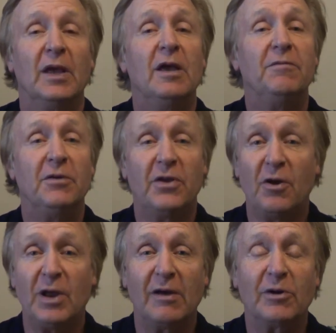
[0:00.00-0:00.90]
If you
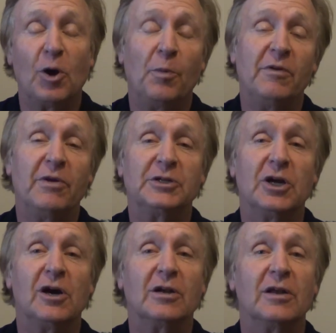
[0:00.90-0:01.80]
don't have a copy of your
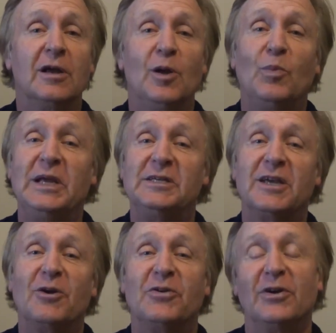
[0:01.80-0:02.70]
chart, please
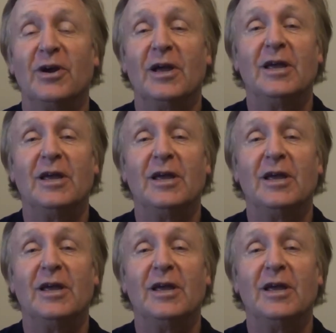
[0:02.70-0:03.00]
go to